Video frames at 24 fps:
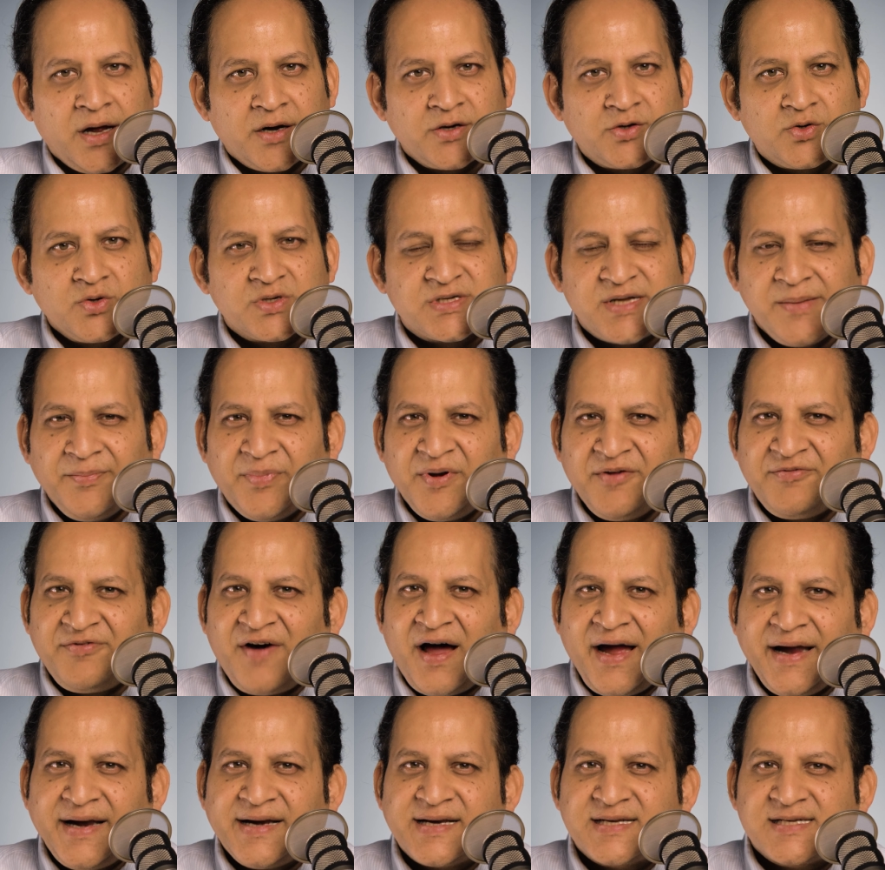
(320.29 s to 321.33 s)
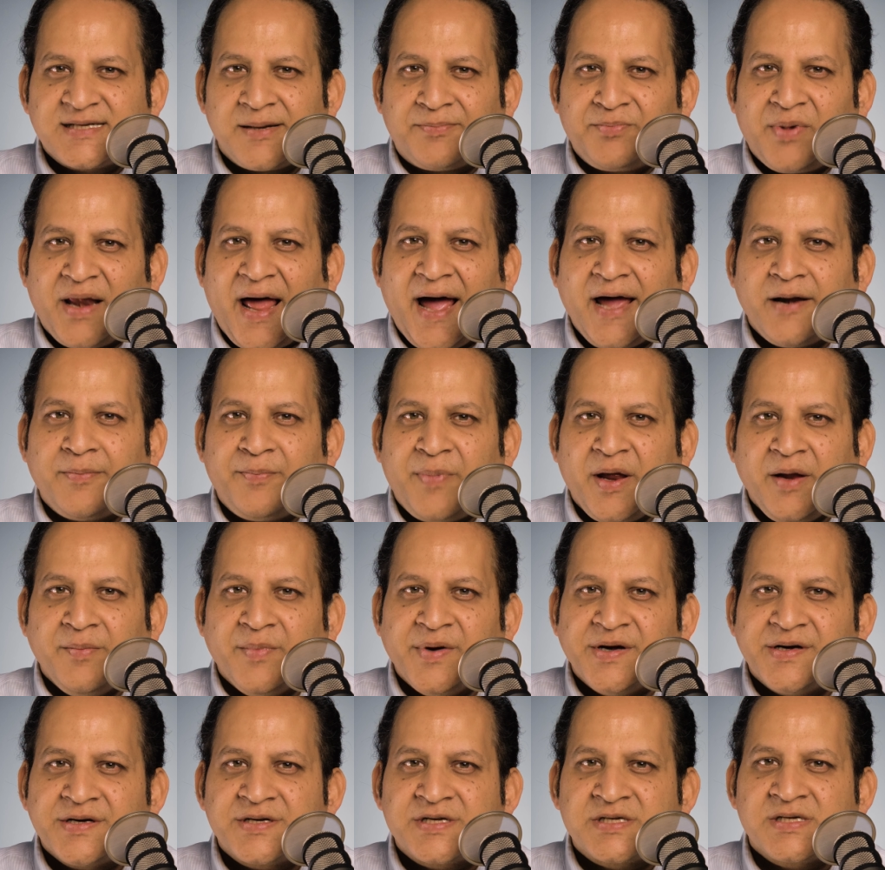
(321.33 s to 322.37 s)
to simplify its supplier
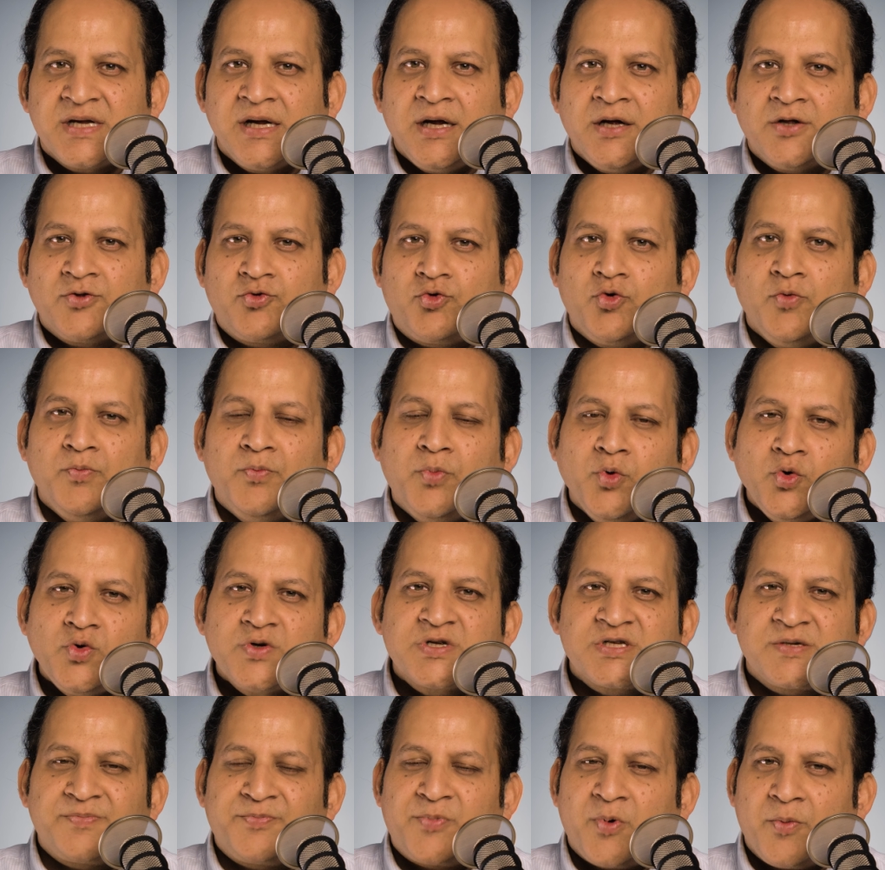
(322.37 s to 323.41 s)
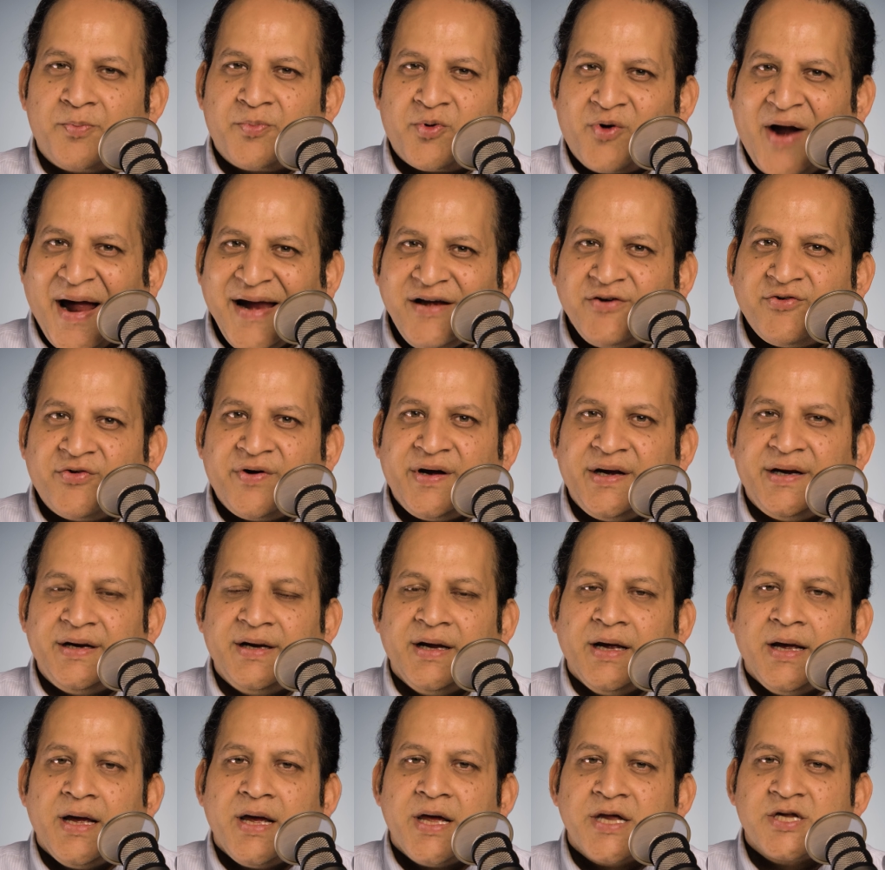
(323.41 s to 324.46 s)
payments through Boost's proprietary
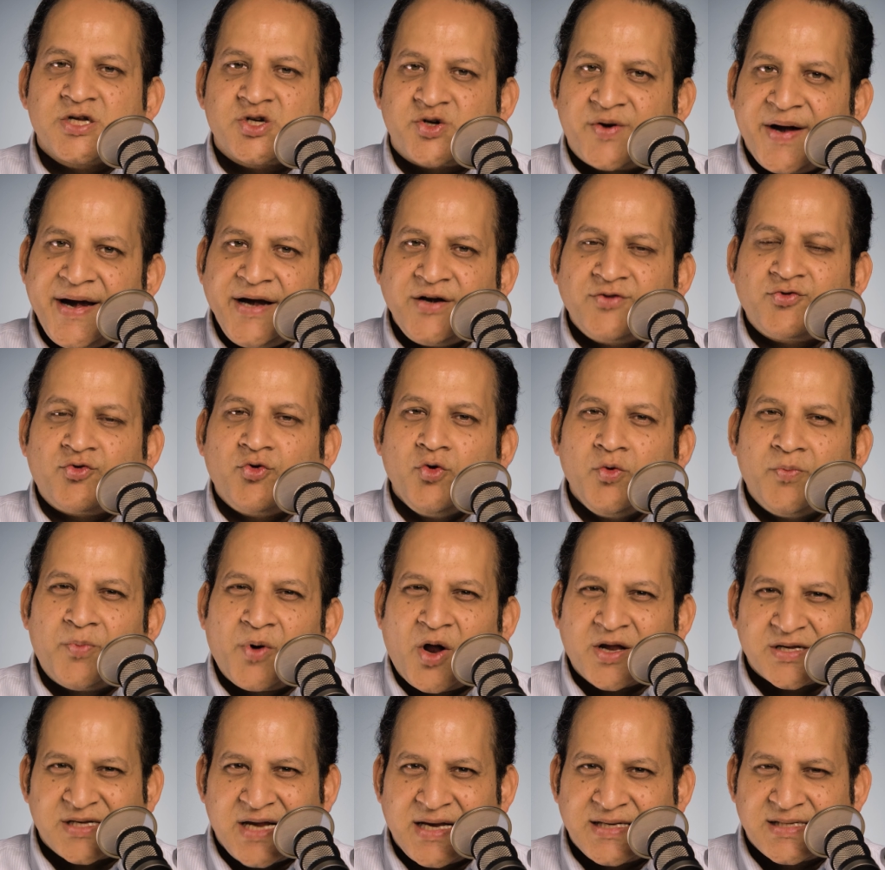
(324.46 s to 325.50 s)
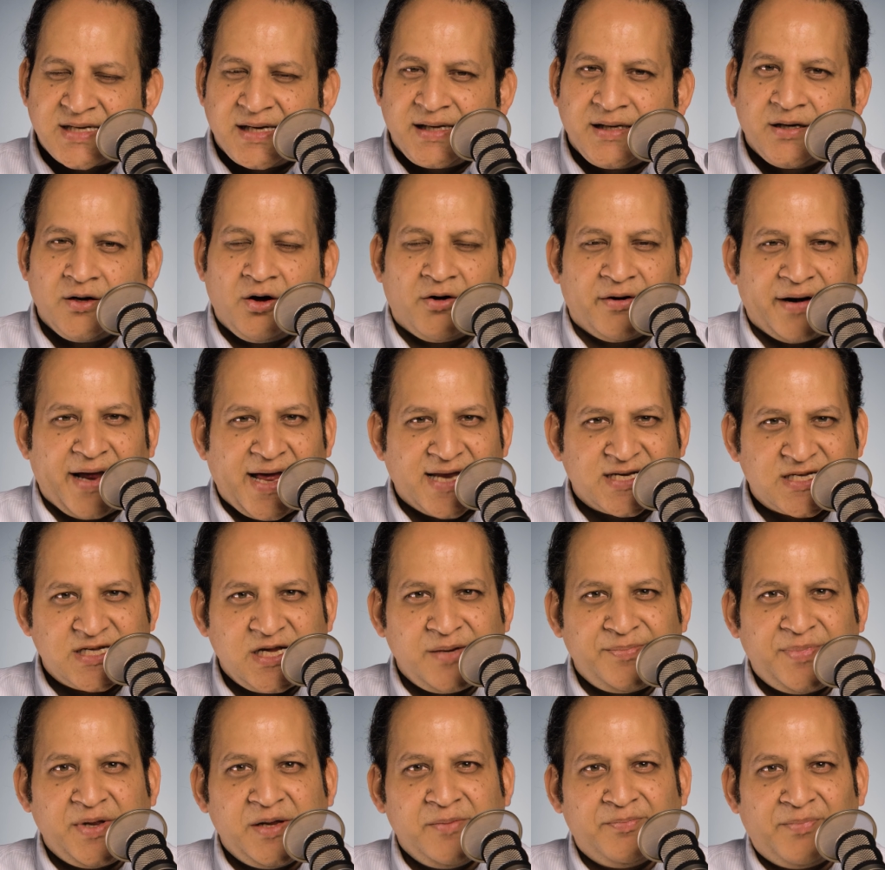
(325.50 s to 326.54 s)
straight-through processing or
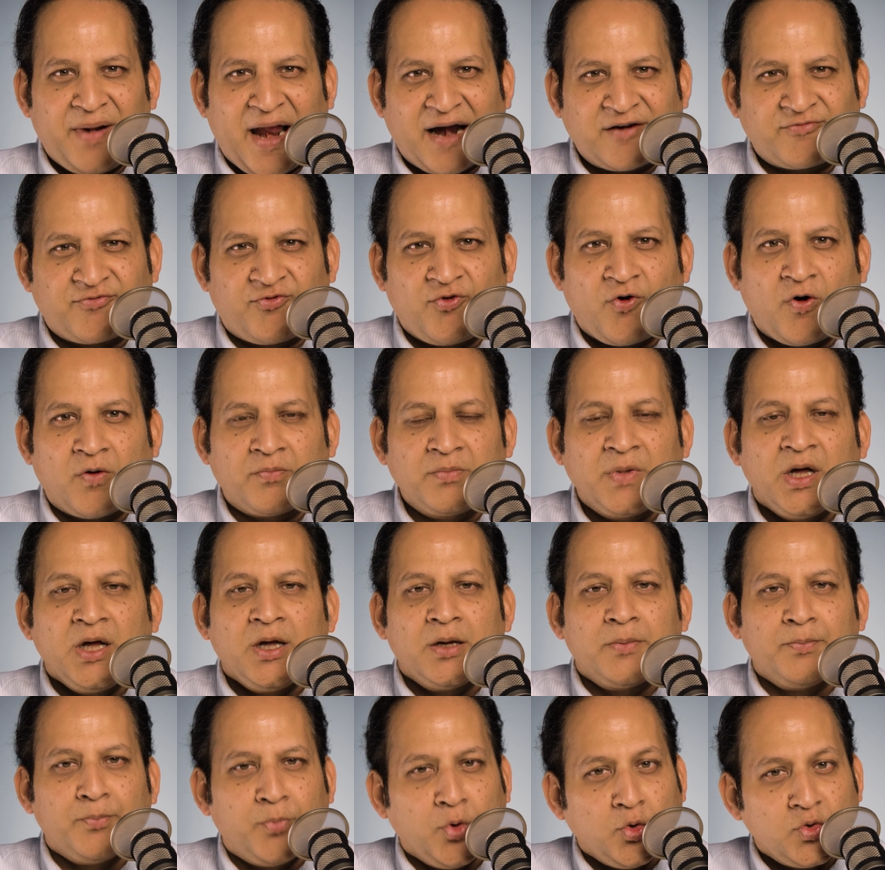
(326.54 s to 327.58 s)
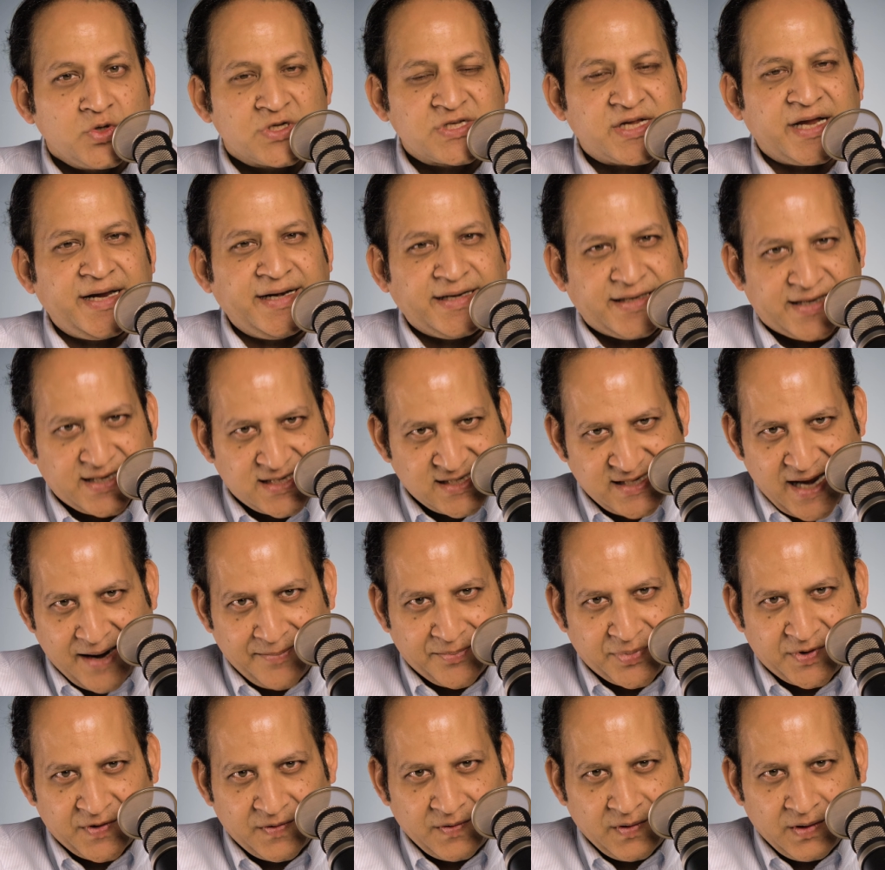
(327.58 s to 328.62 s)
STP platform, Boost
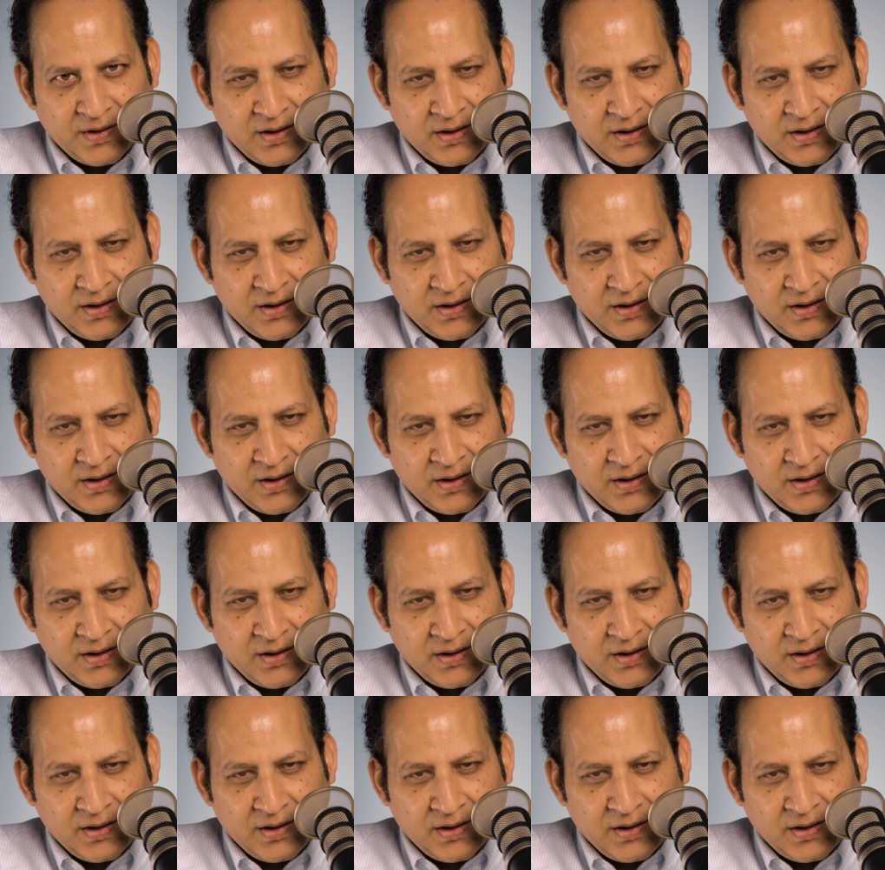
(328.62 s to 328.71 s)
Intercept,